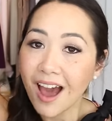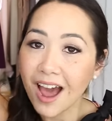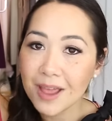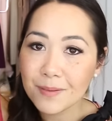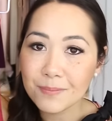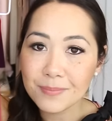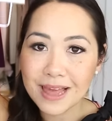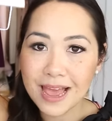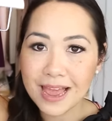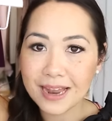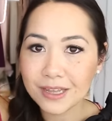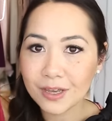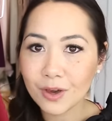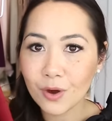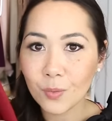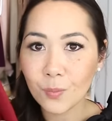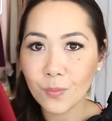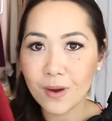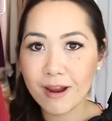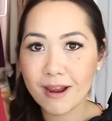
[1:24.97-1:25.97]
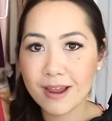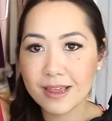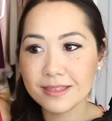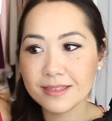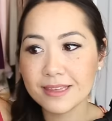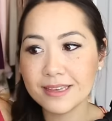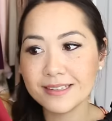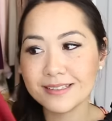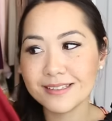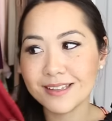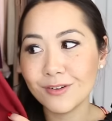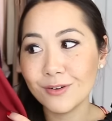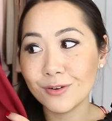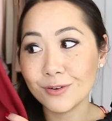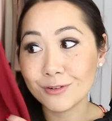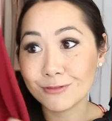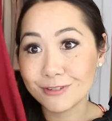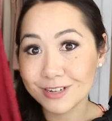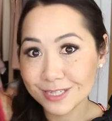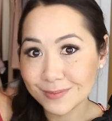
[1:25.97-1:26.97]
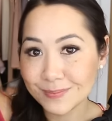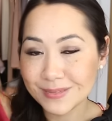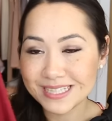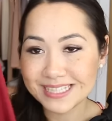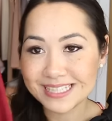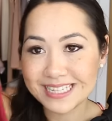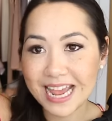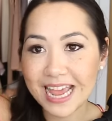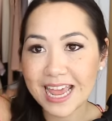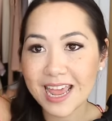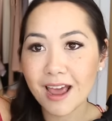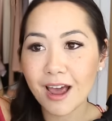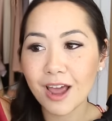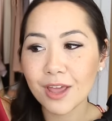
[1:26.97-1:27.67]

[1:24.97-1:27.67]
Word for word: I'm planning on wearing this on Christmas Day.